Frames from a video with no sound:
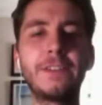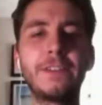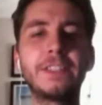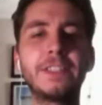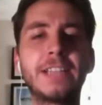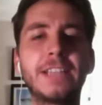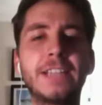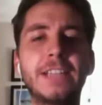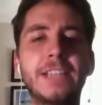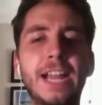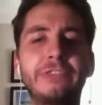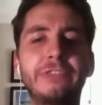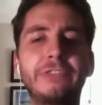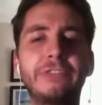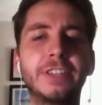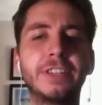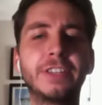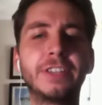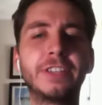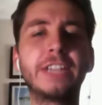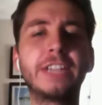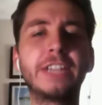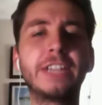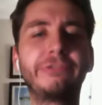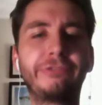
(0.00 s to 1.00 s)
that's the thing
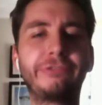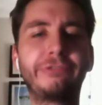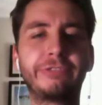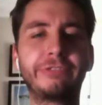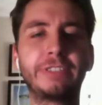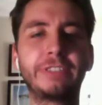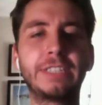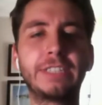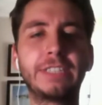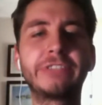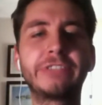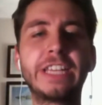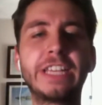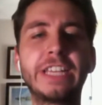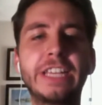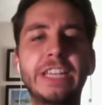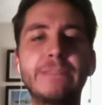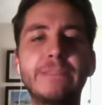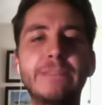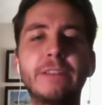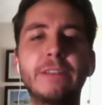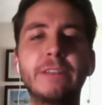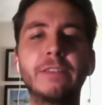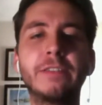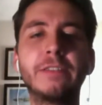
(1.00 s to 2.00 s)
that's keeping
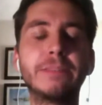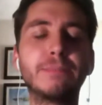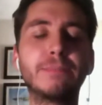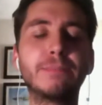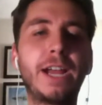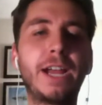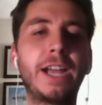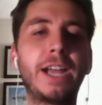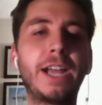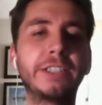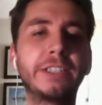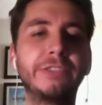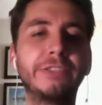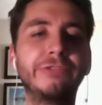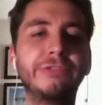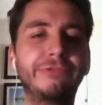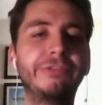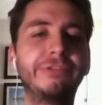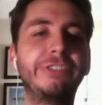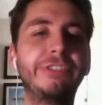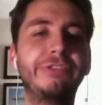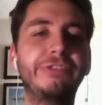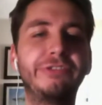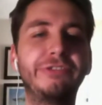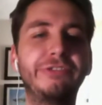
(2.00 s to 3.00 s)
everything back is
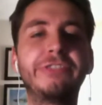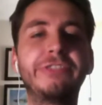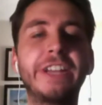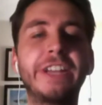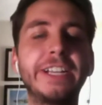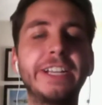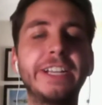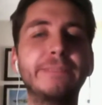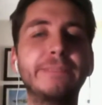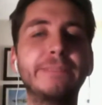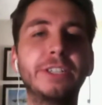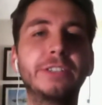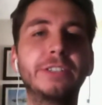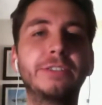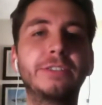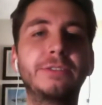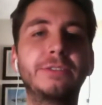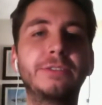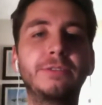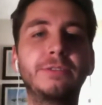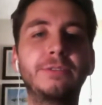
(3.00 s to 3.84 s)
the stadium deal.